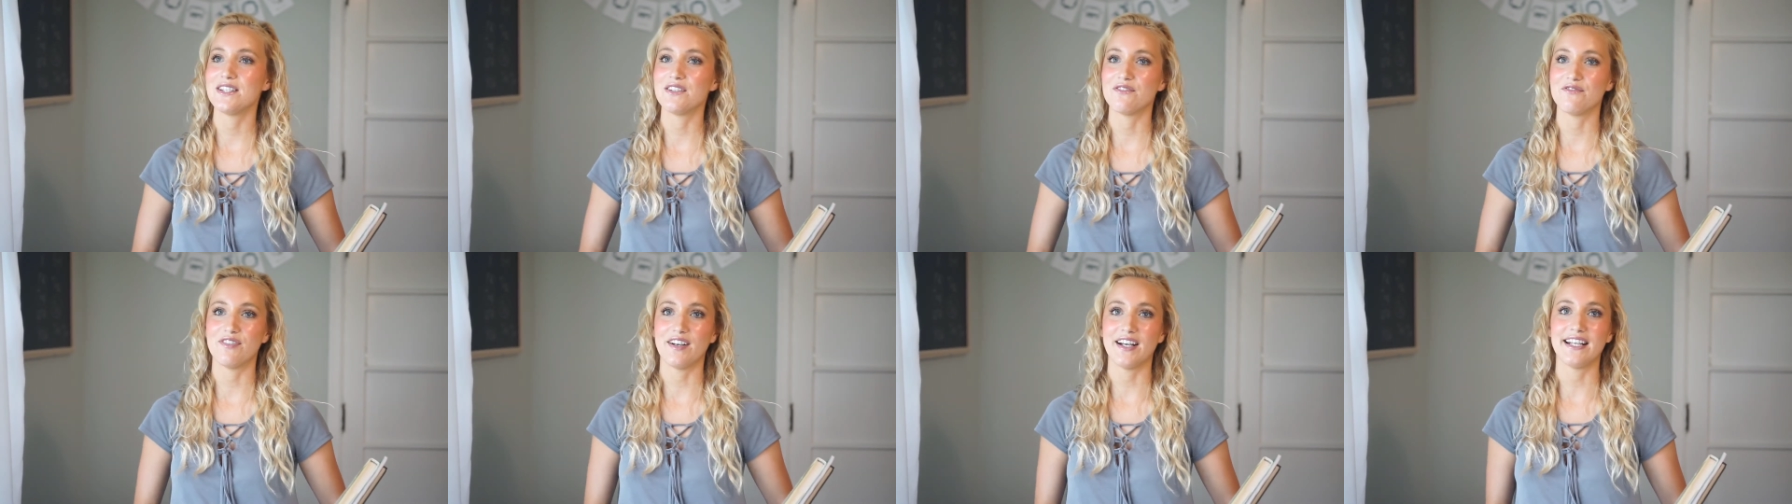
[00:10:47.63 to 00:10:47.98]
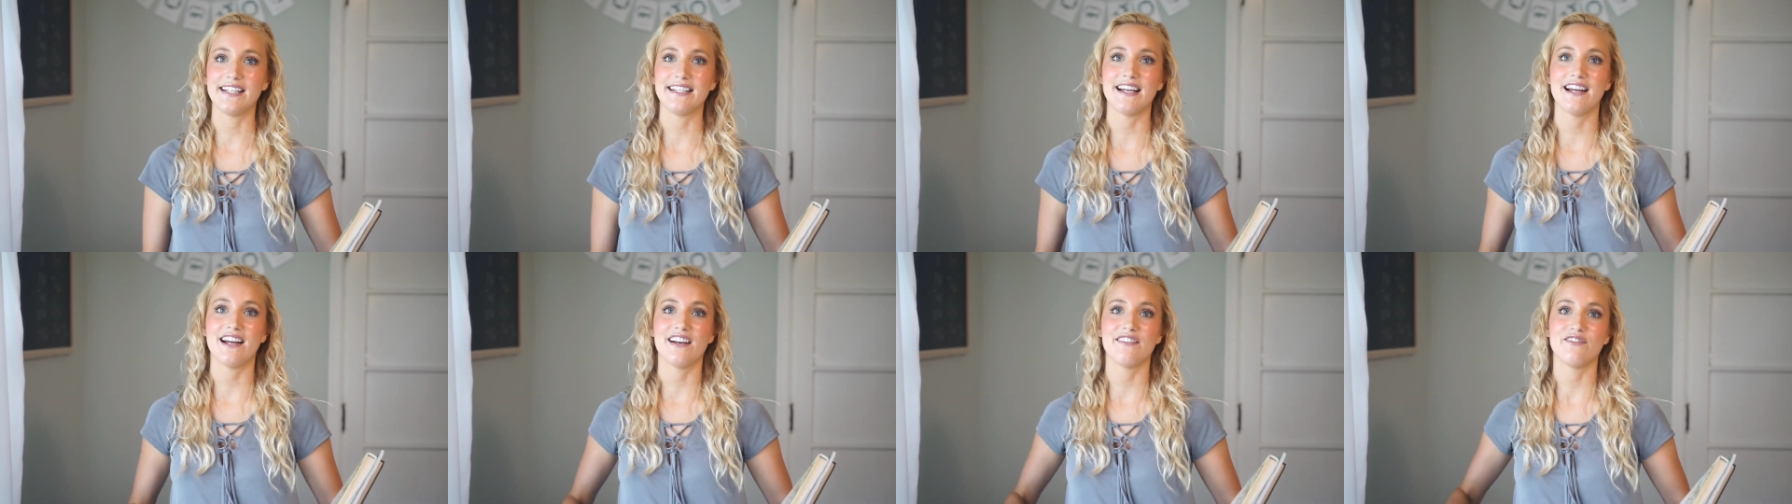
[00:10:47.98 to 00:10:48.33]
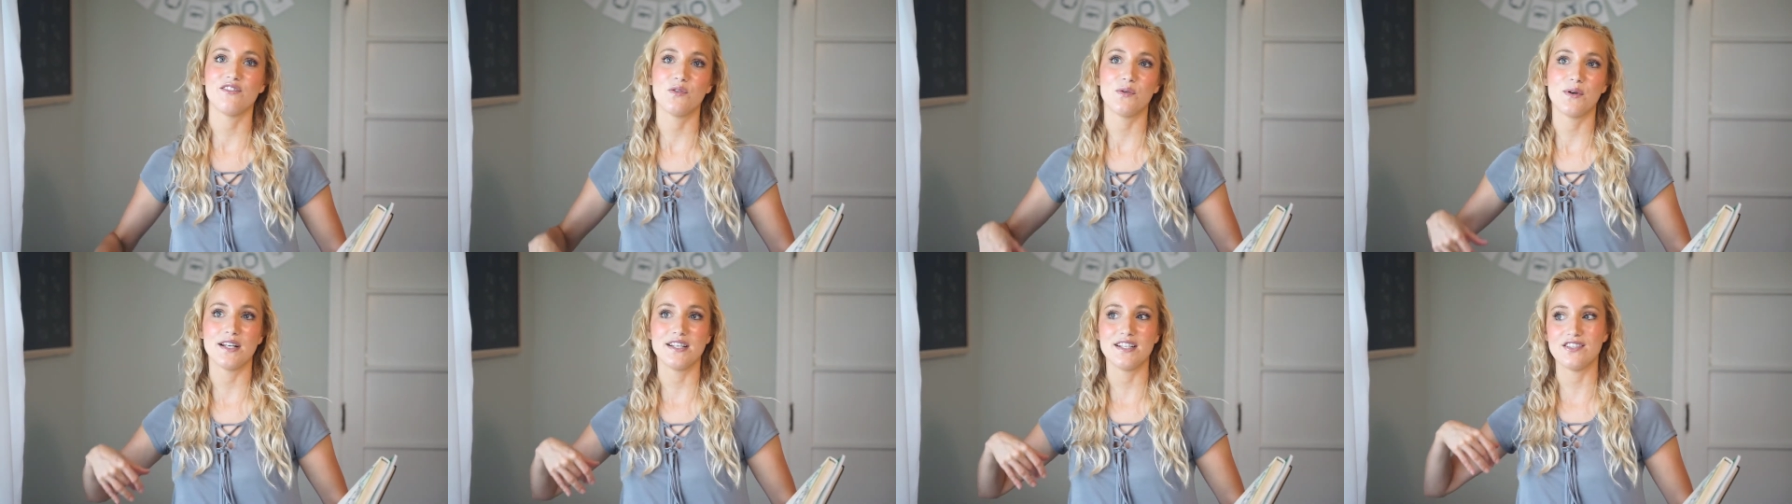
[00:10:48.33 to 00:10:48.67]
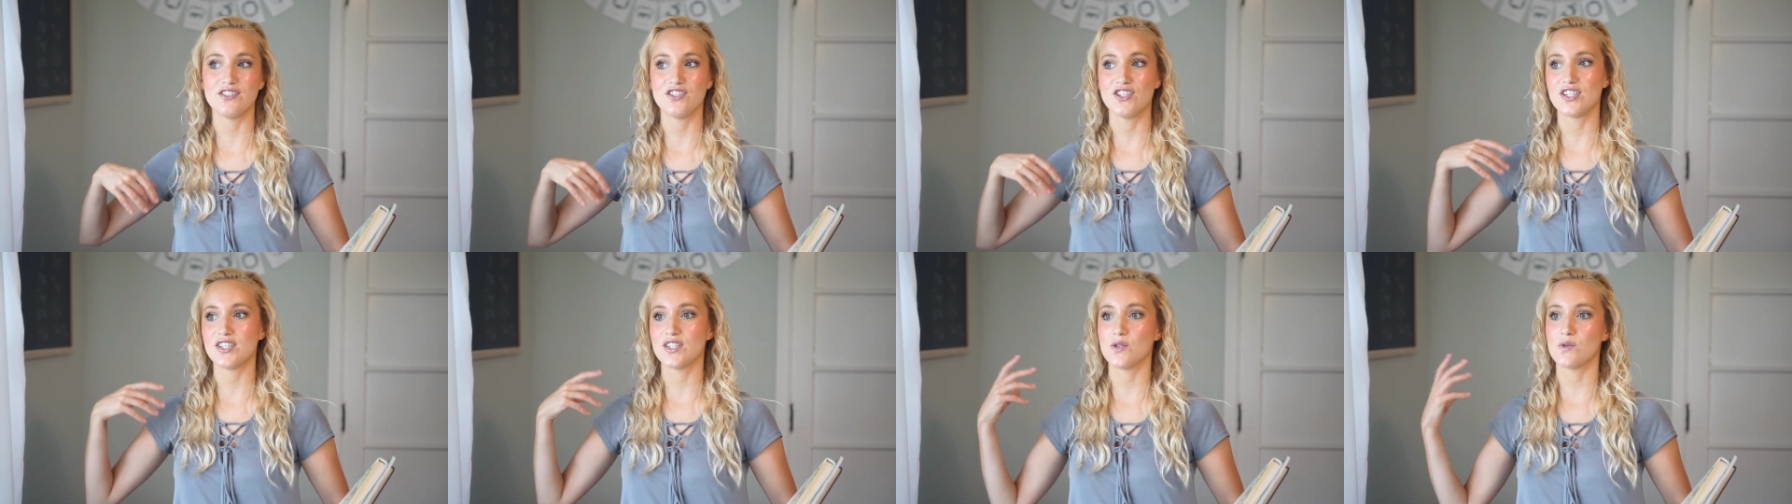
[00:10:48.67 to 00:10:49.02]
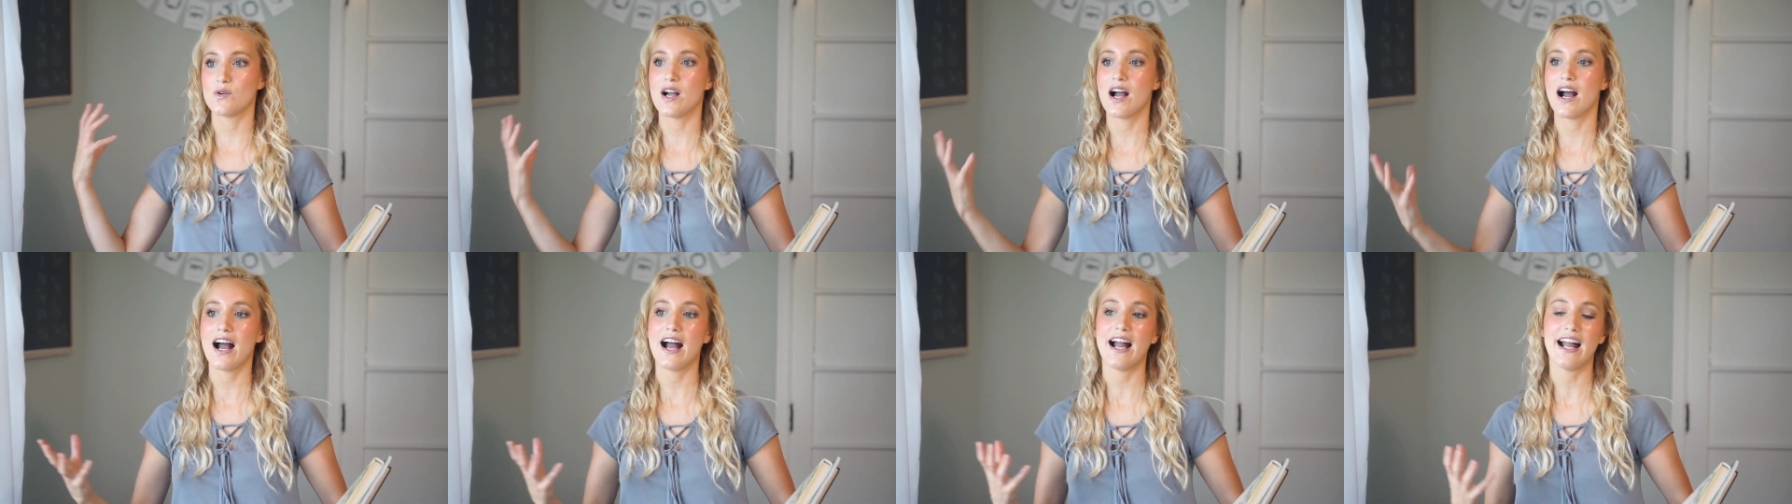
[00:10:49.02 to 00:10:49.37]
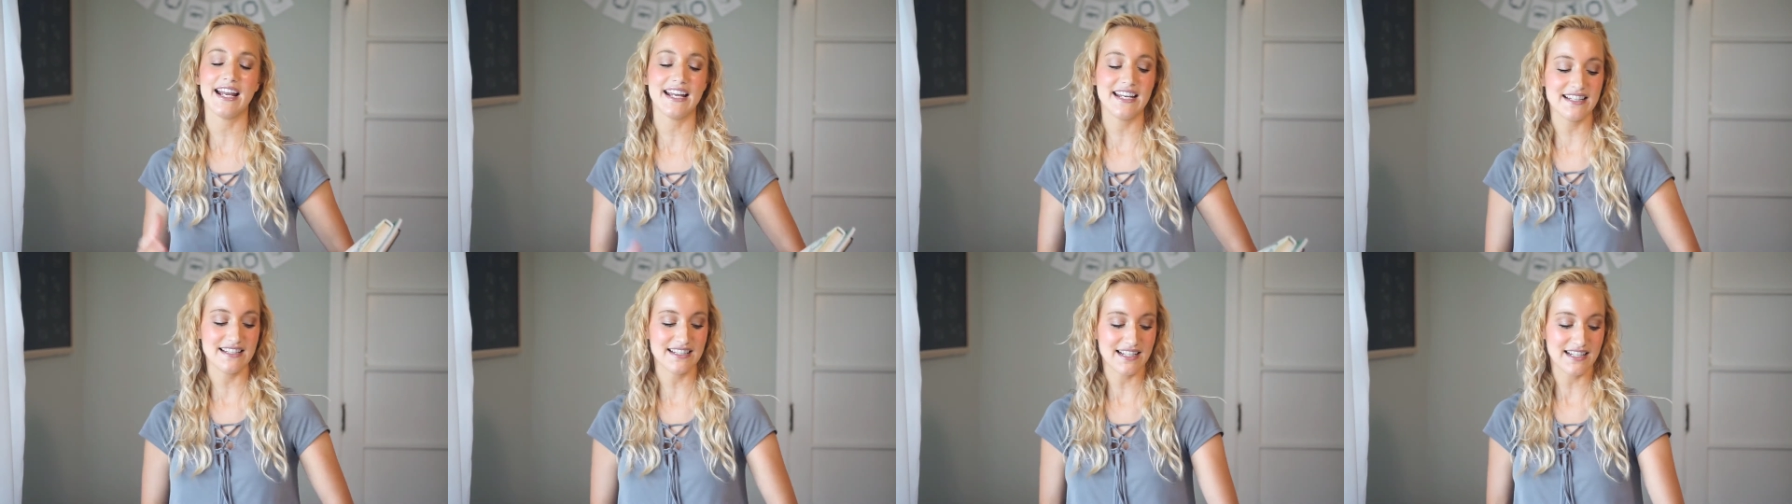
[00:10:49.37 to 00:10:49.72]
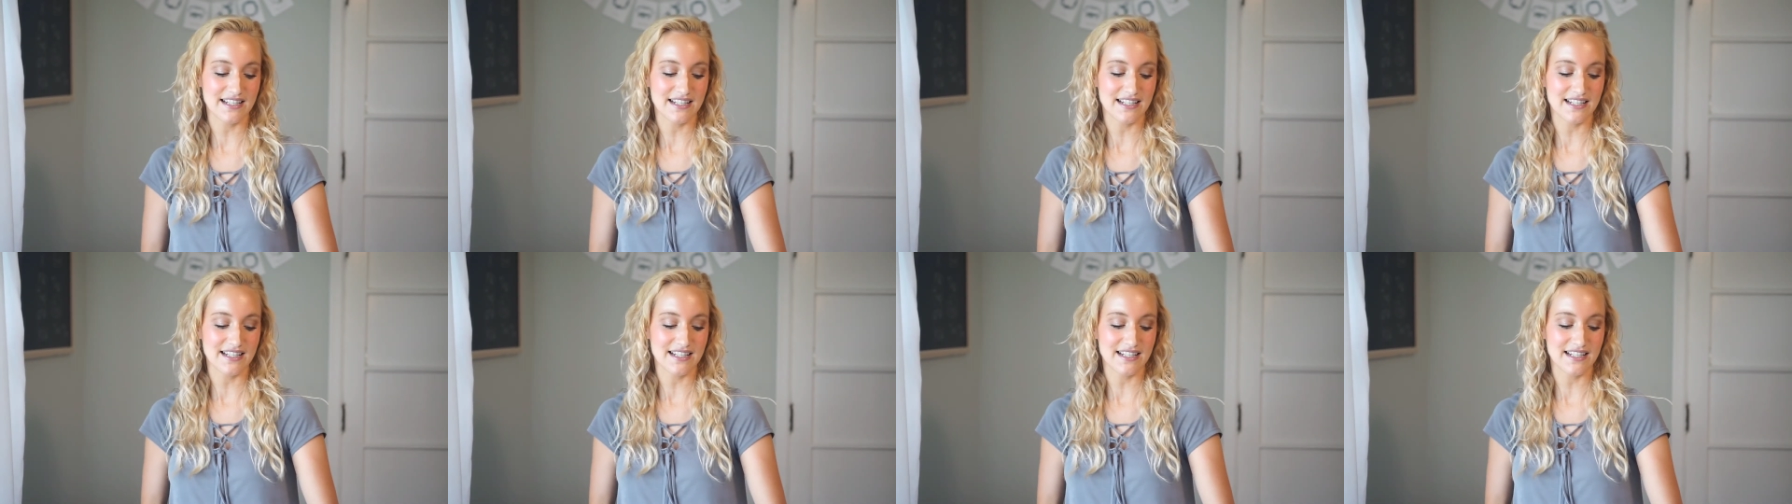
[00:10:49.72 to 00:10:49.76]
different, yet everyone is just so kind.